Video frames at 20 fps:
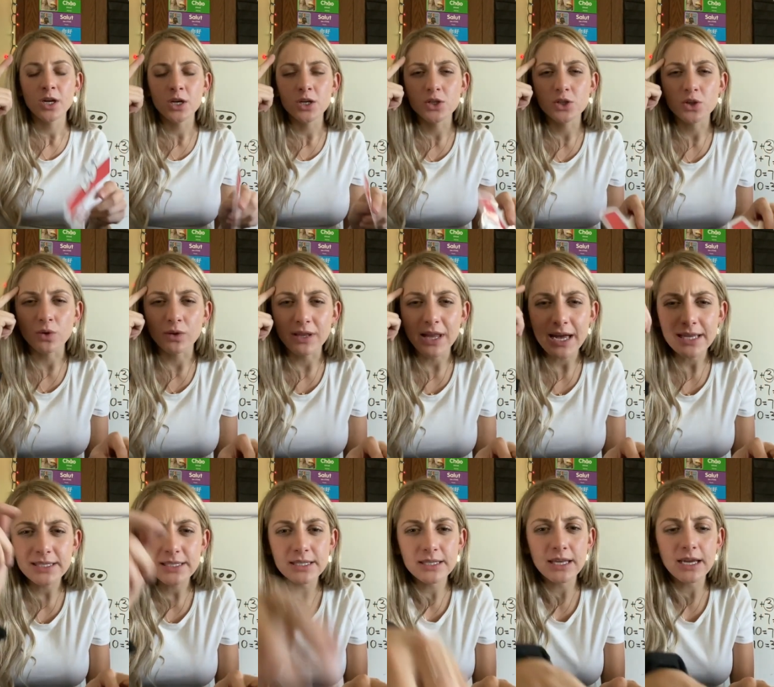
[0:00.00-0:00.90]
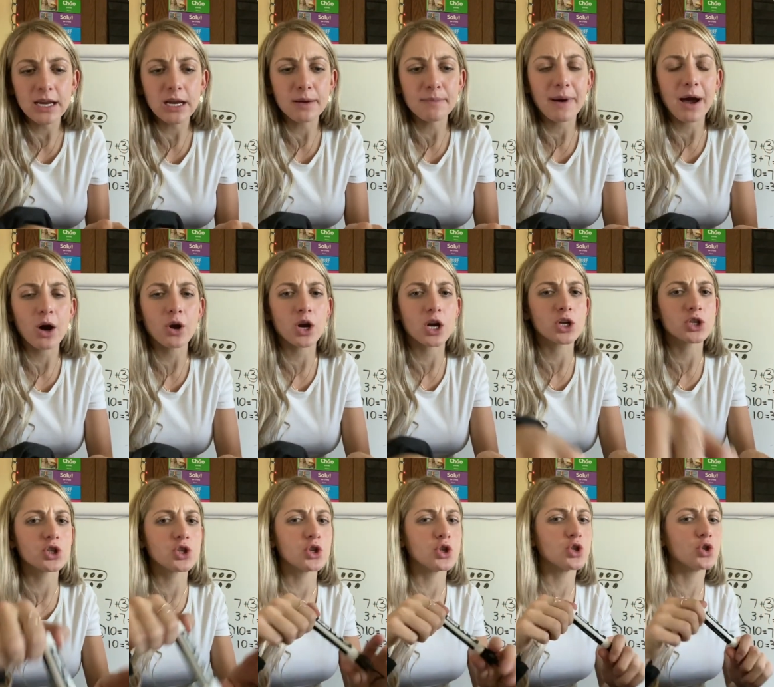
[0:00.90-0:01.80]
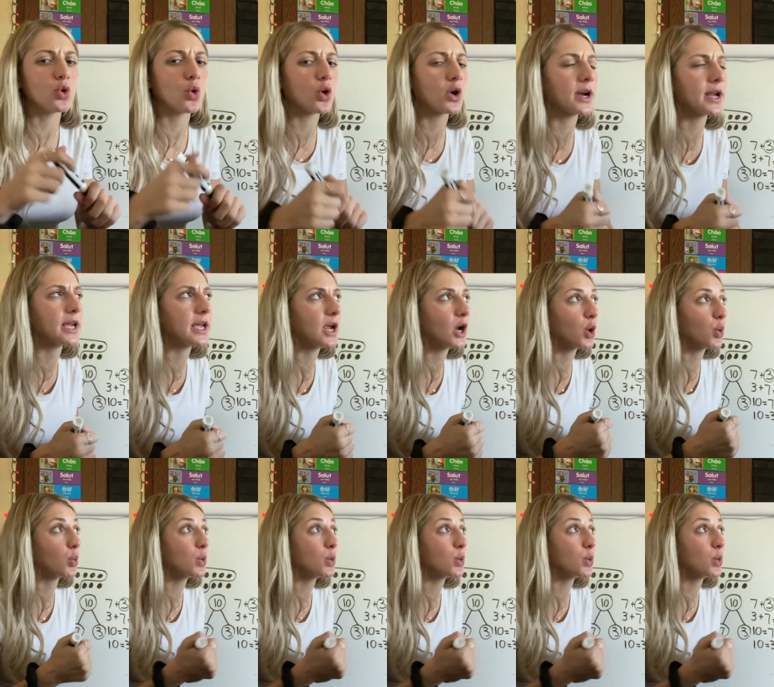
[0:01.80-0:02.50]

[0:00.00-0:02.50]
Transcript: So let's think about our story here.